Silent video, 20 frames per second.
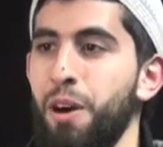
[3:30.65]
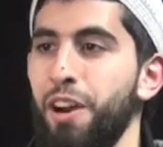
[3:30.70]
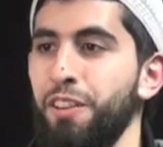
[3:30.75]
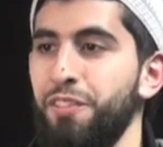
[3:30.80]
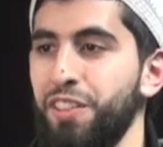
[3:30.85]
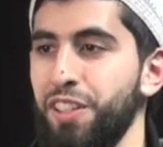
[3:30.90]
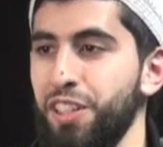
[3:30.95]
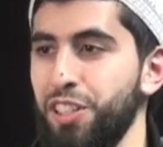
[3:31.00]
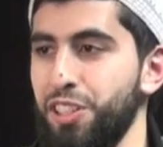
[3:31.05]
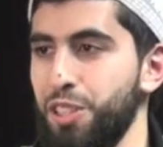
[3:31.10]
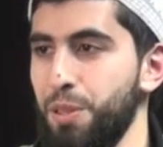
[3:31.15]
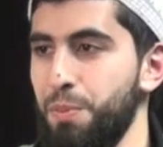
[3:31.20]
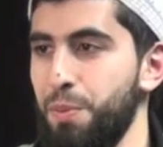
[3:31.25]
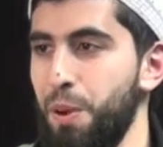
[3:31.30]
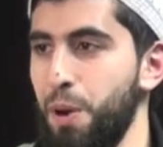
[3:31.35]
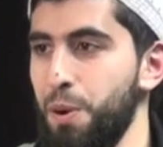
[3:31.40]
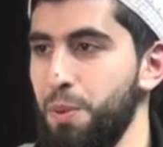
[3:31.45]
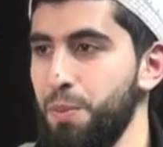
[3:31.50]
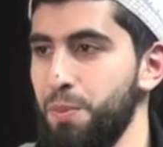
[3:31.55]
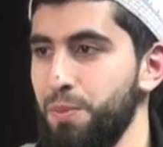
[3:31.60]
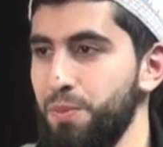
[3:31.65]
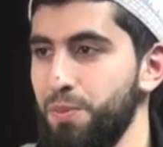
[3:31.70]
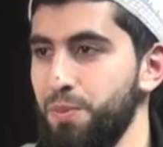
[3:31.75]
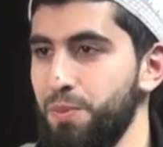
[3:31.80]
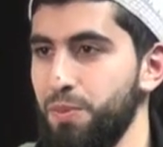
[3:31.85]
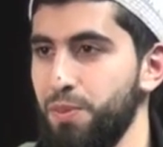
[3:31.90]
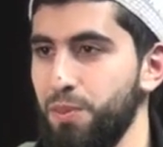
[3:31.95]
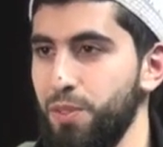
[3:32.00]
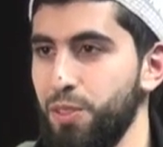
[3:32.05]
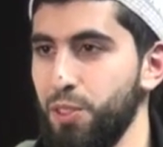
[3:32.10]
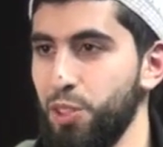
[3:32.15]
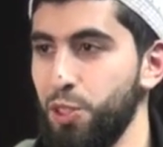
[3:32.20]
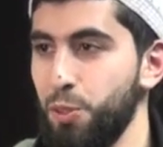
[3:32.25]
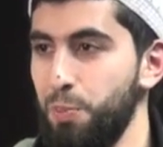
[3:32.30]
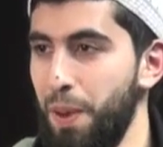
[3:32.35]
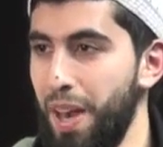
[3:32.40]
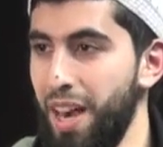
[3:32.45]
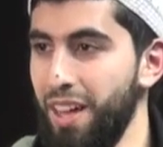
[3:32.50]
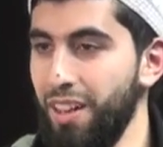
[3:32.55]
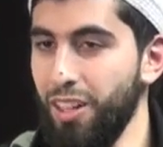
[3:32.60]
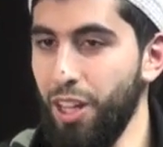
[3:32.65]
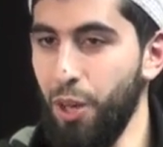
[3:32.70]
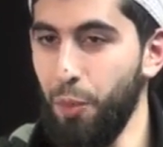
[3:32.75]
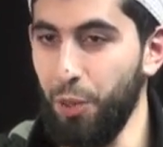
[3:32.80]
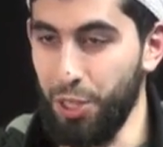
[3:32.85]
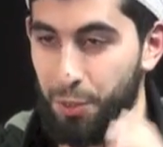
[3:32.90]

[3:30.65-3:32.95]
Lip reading: I finished the poem. SubhanAllah,